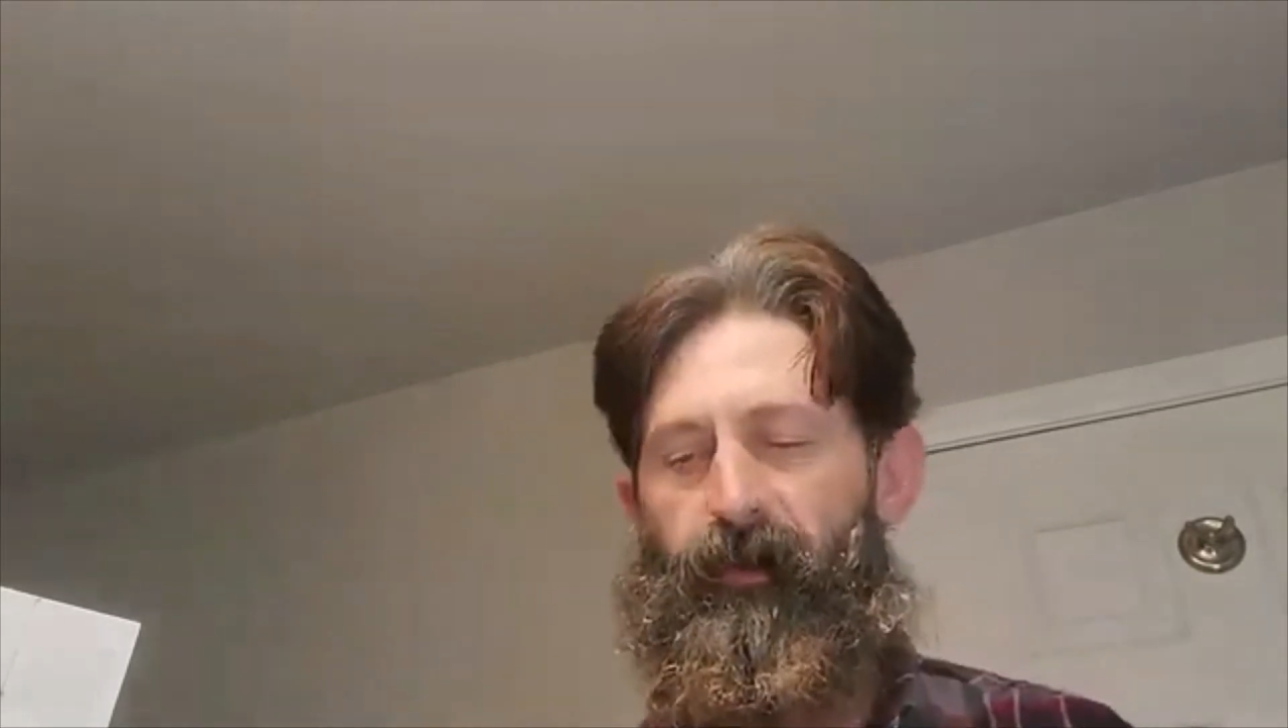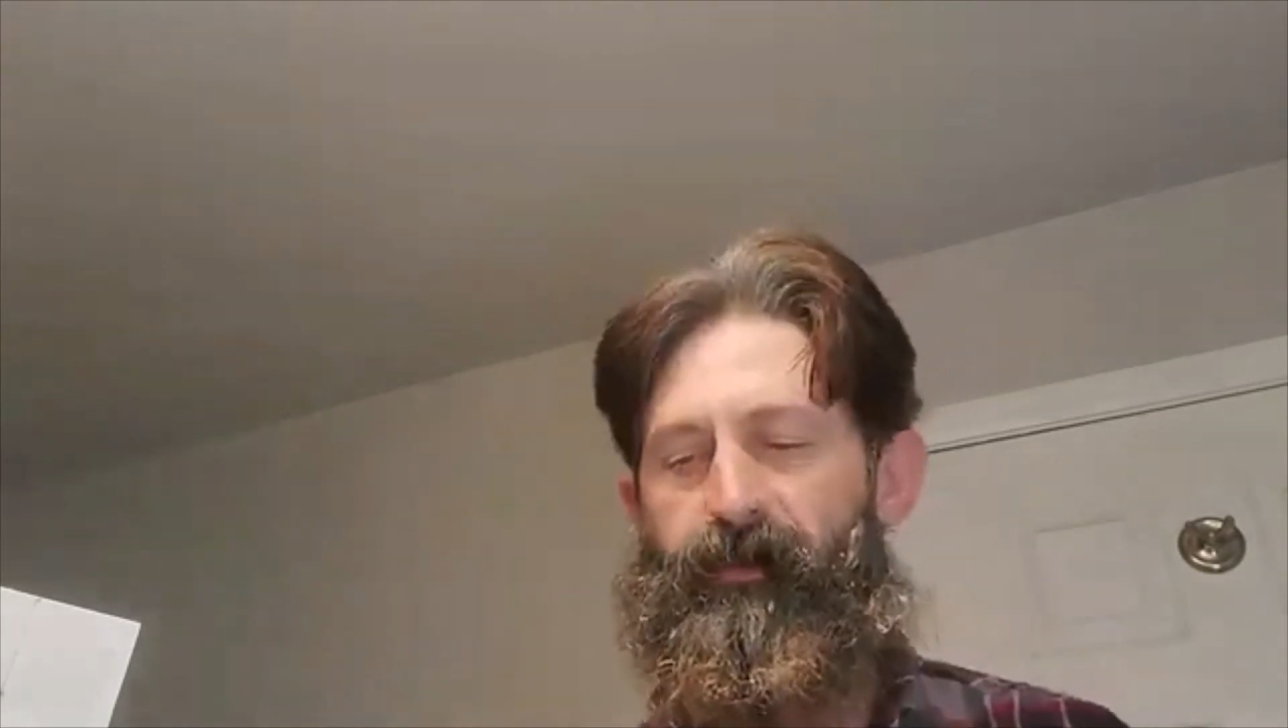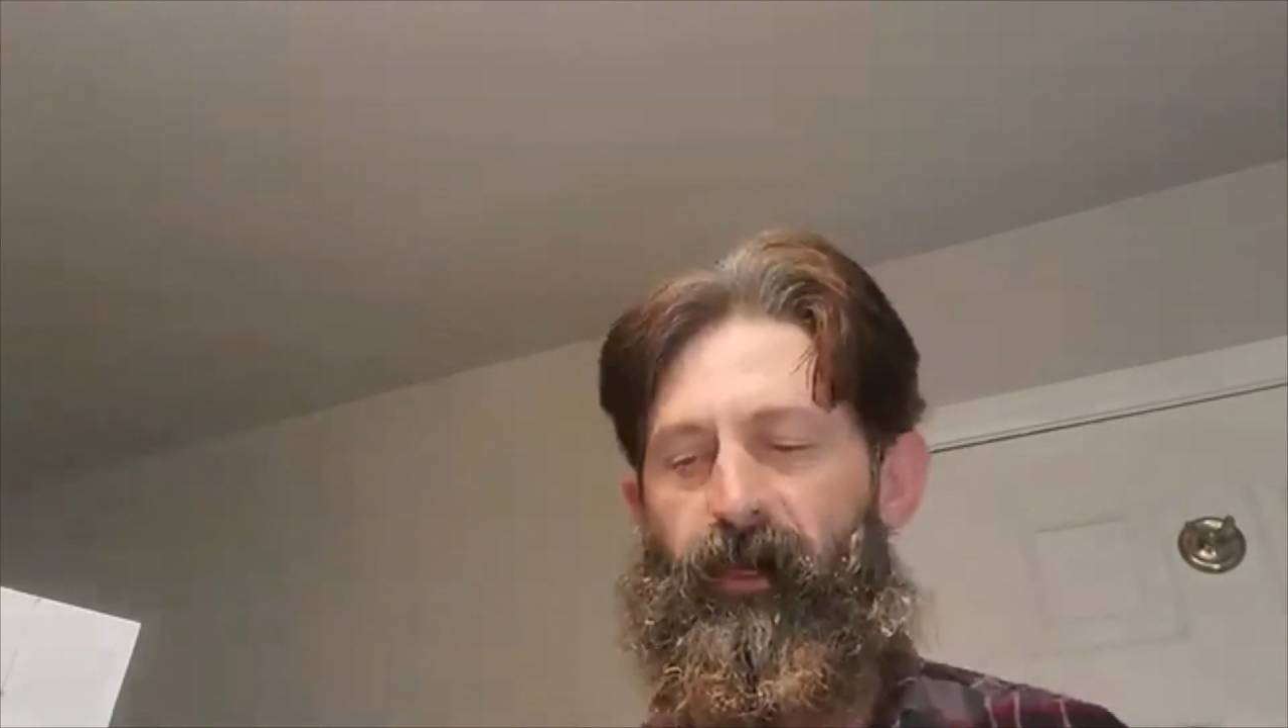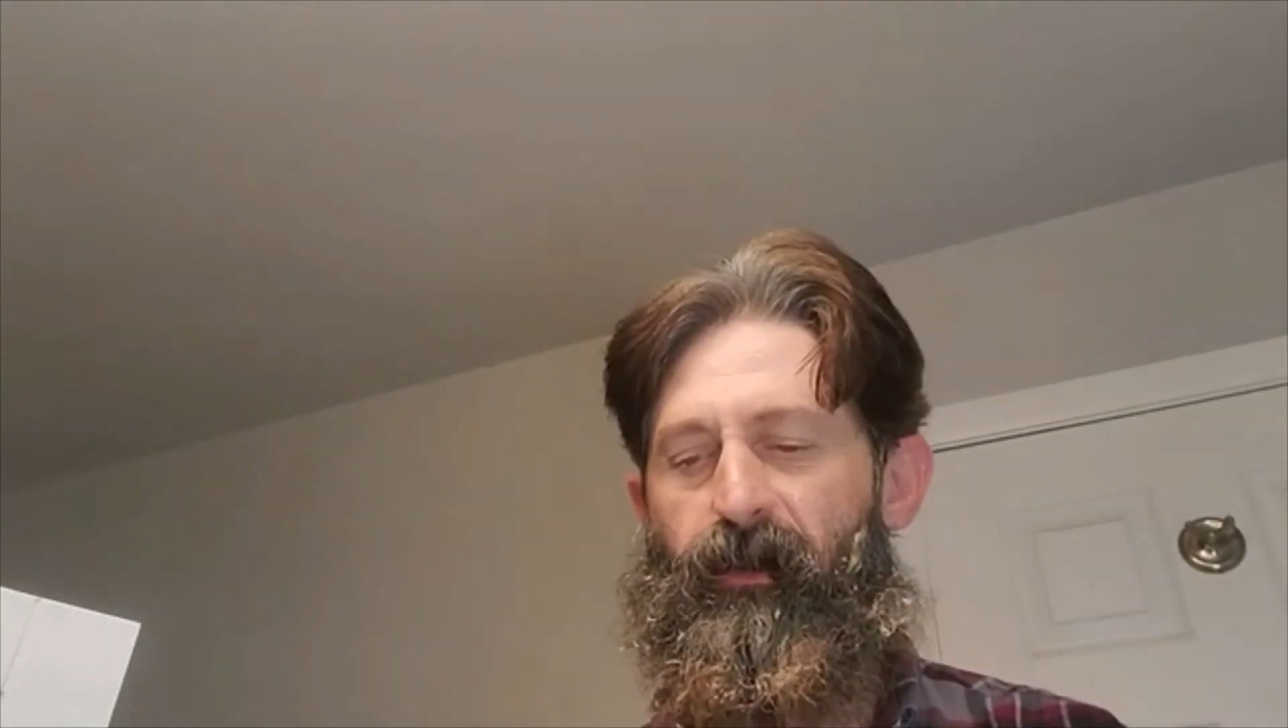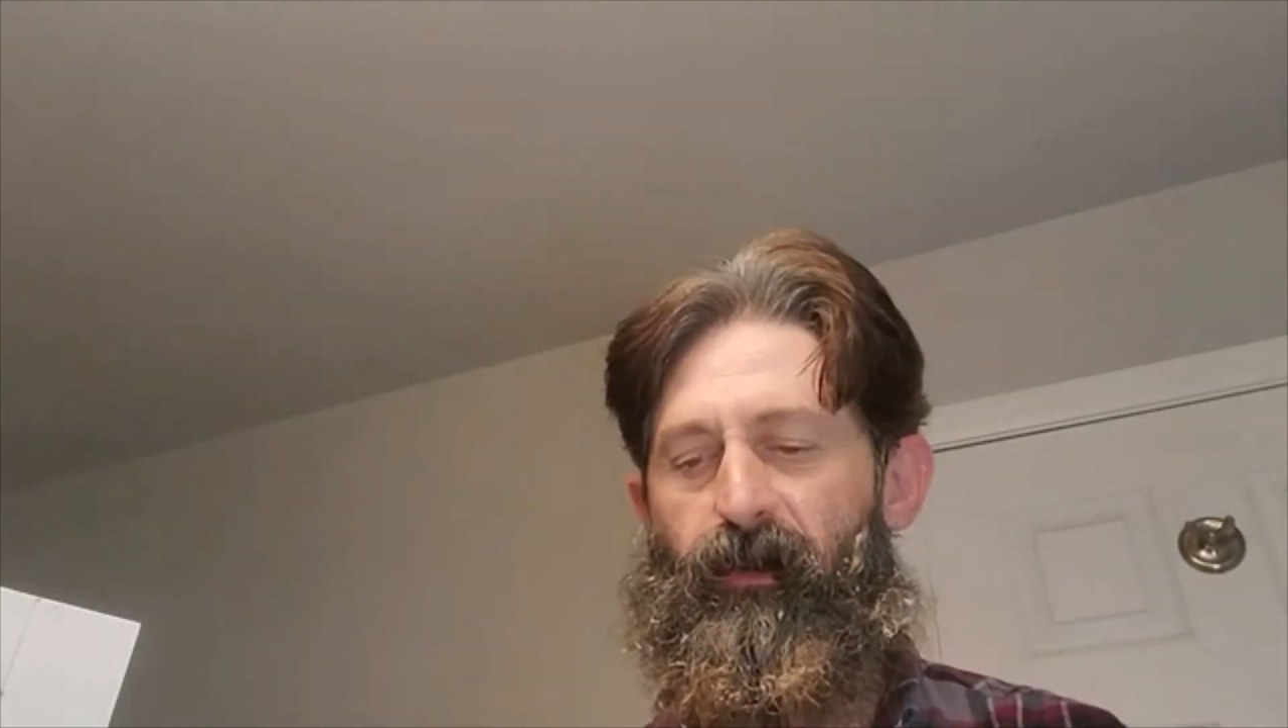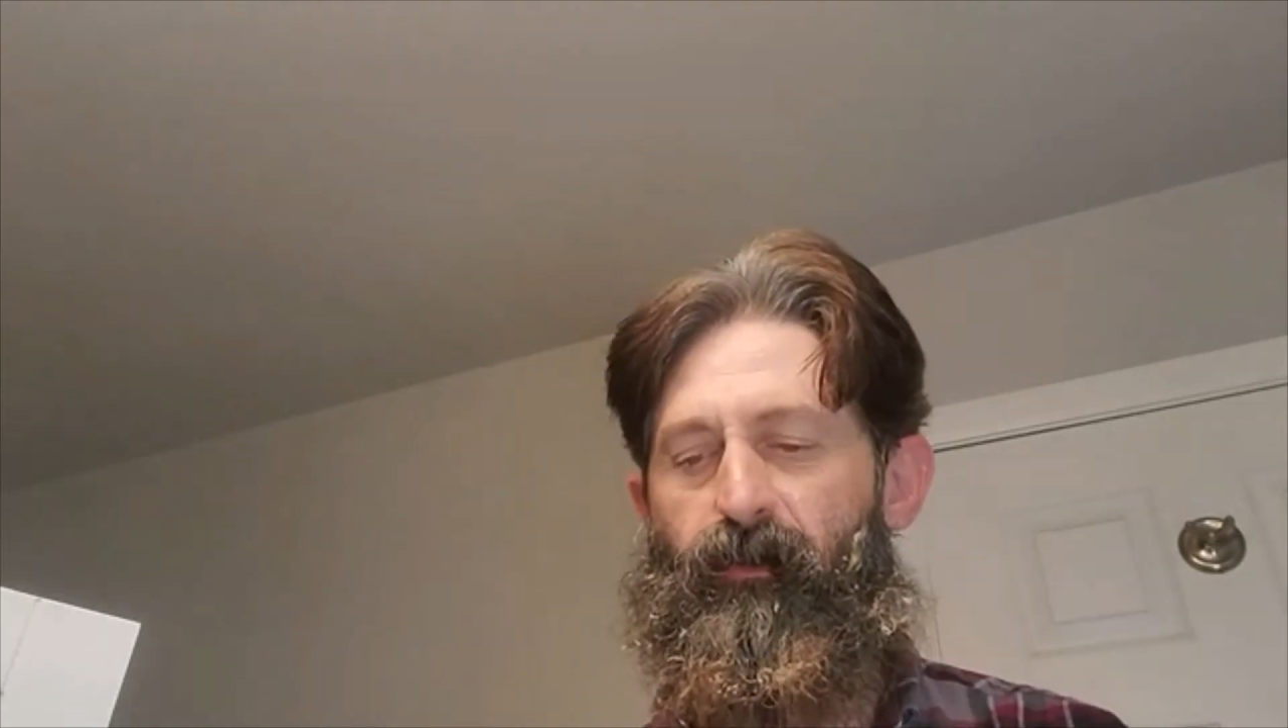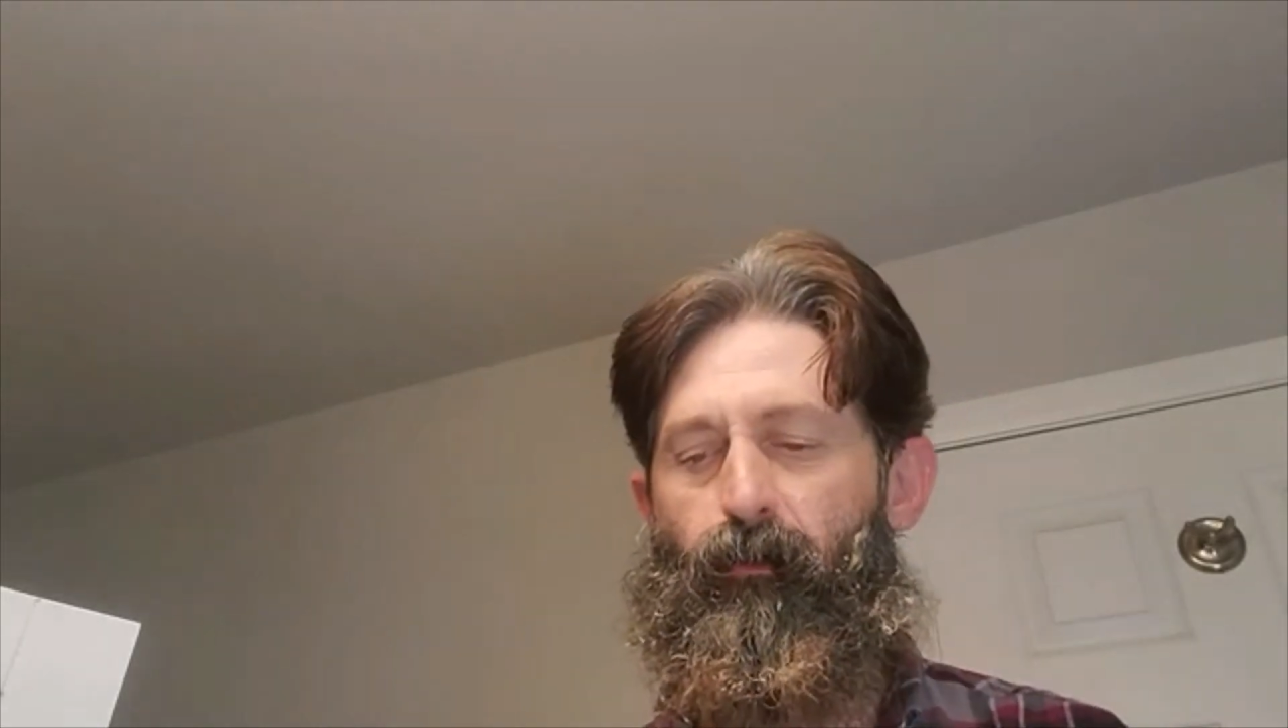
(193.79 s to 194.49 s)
a second